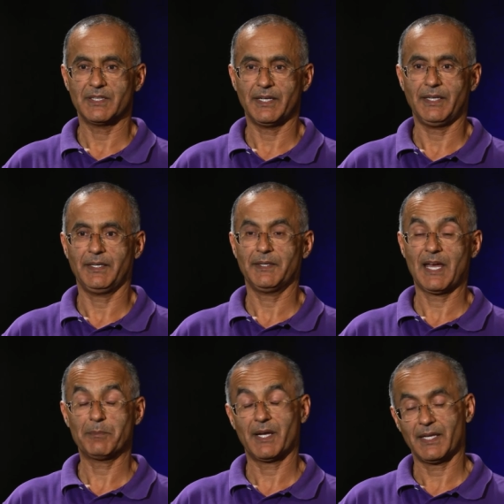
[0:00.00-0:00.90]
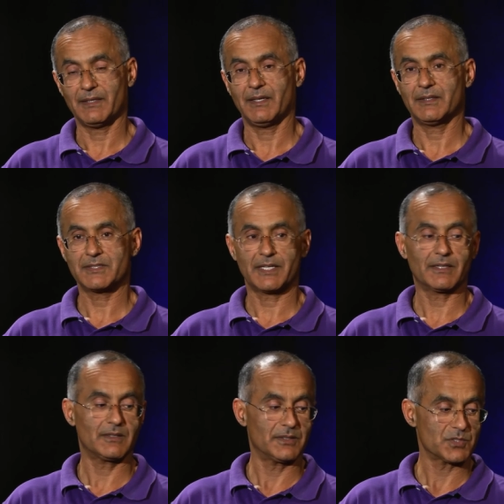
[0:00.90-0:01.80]
today in Napa and in
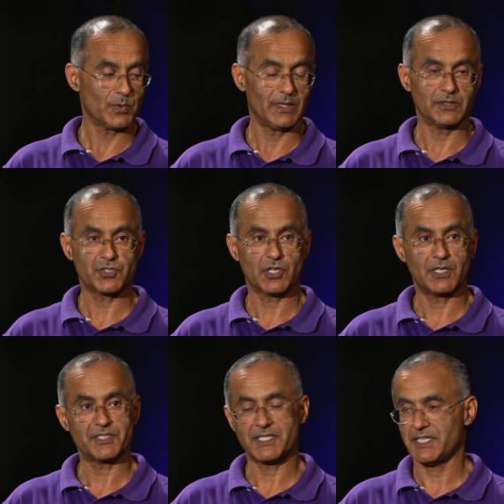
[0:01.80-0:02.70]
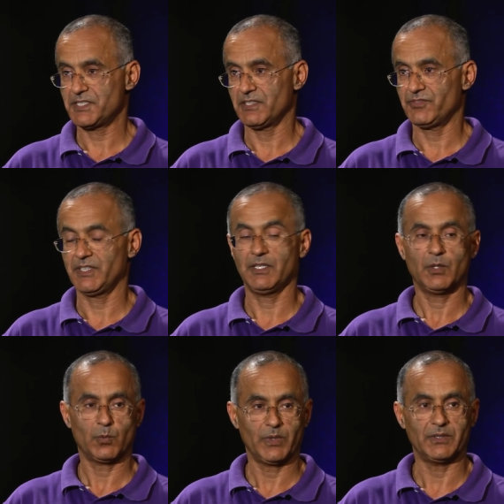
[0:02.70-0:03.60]
Santa Clara as well charge a tasting fee.
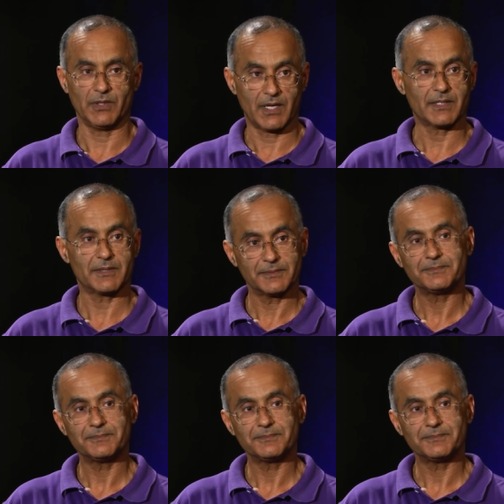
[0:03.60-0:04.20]
We do not.